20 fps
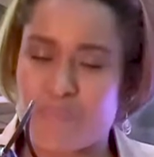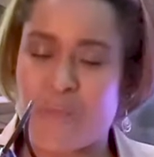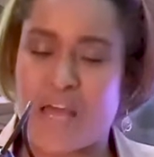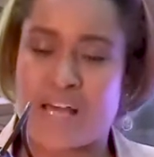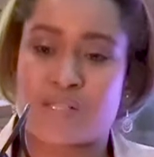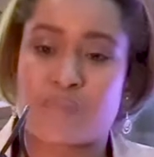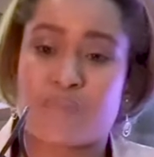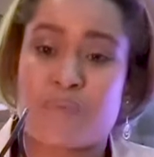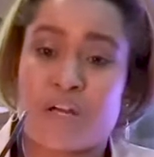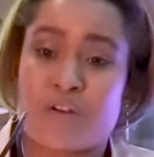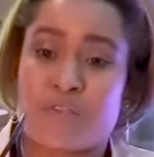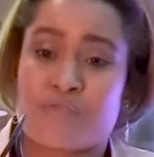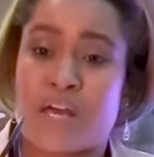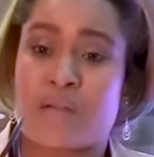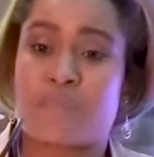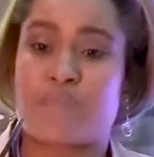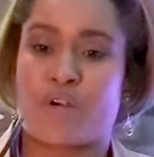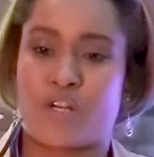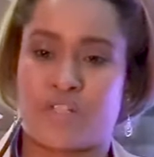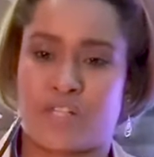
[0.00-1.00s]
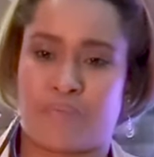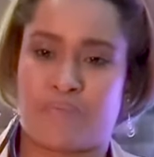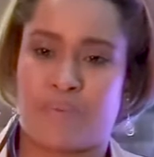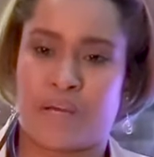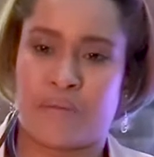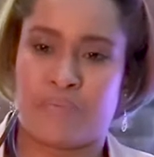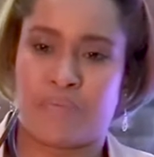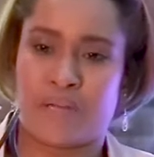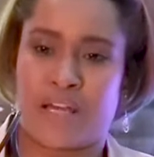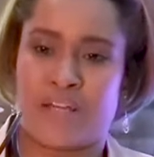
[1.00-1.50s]
as part of that project
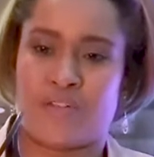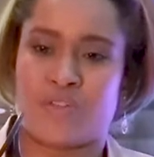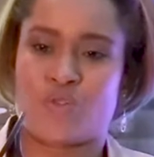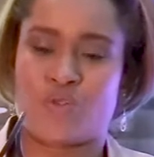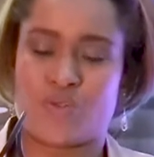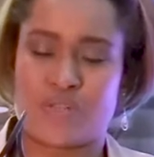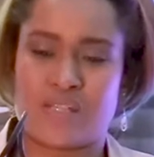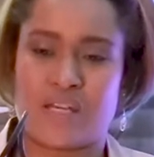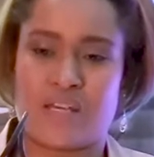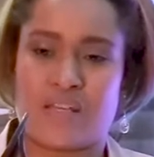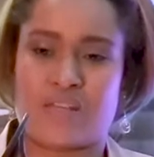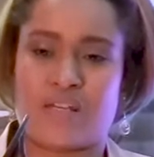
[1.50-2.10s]
pipeline, to say